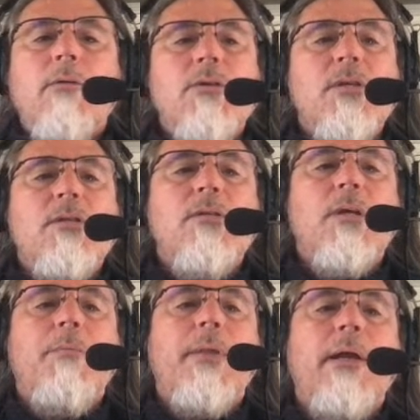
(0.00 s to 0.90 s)

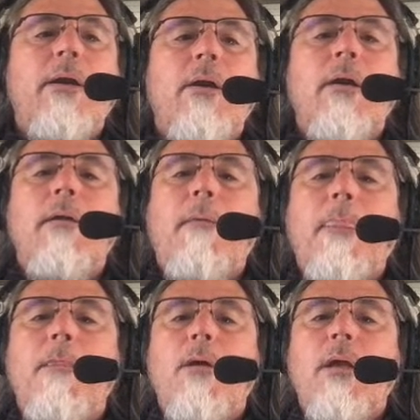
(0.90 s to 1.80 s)
Resistance up there.
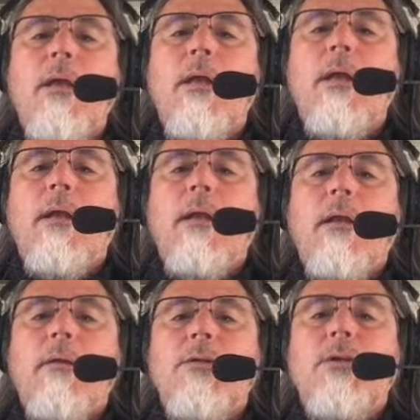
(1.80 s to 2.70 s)

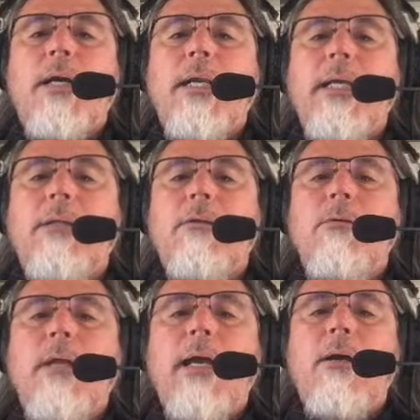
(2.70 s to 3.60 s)
Trying to get
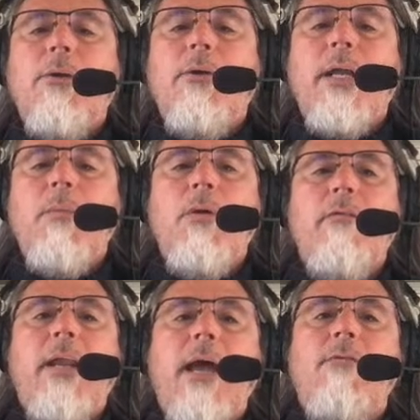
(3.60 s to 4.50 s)
through that 100-day
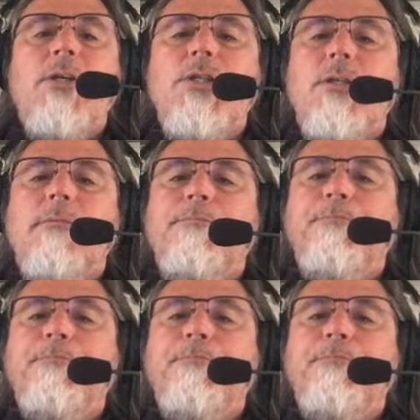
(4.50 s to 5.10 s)
moving average.